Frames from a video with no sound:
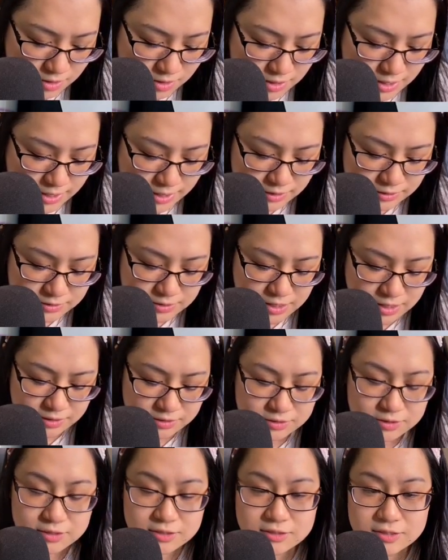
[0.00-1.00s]

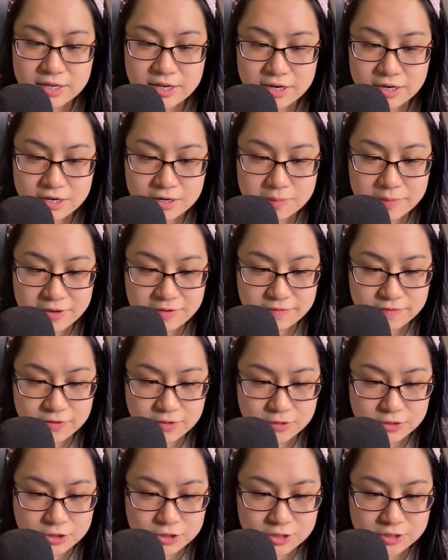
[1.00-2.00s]
x-axis and my
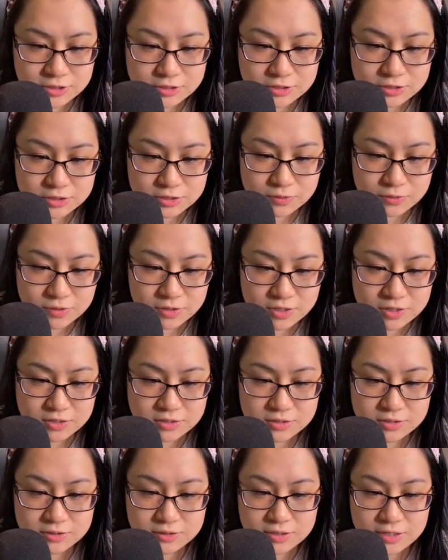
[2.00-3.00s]
function, so
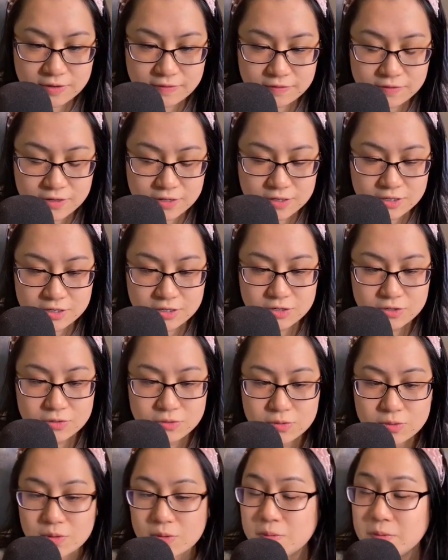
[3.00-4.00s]
this definite
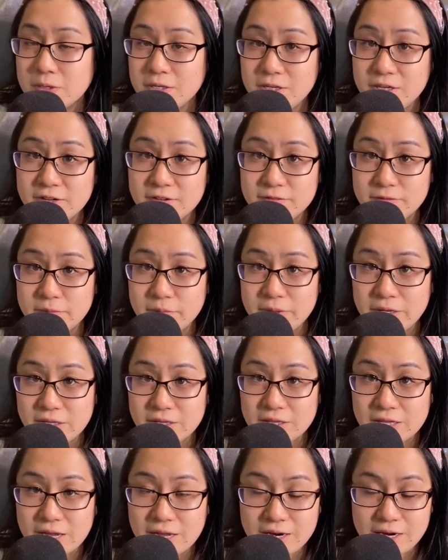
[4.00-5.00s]
integral would give me
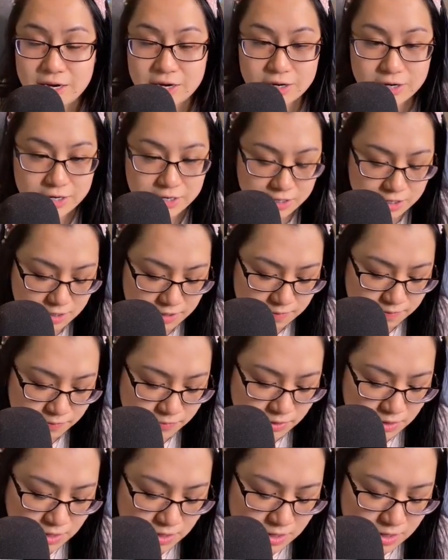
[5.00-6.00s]
that area.
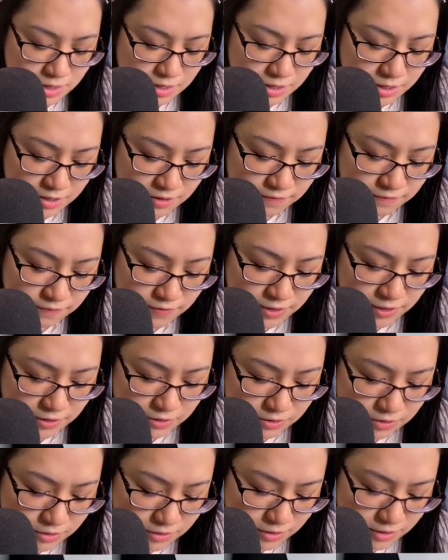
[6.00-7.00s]
If I
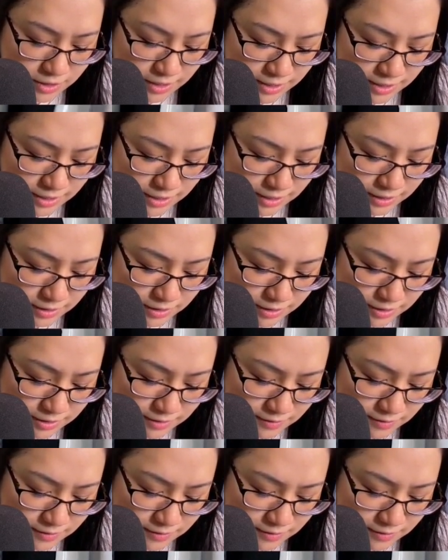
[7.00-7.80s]
look at